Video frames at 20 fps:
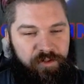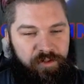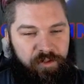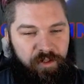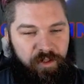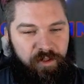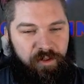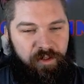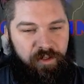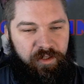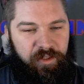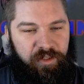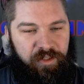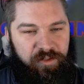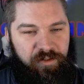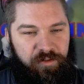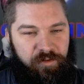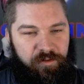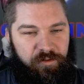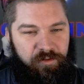and then I
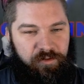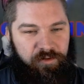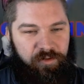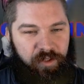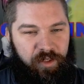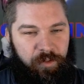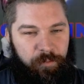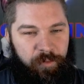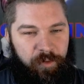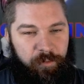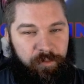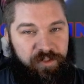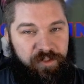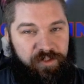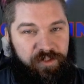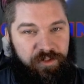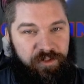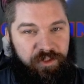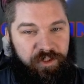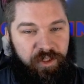can type a
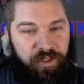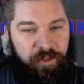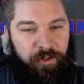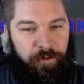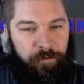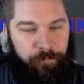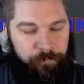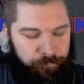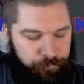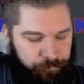message here.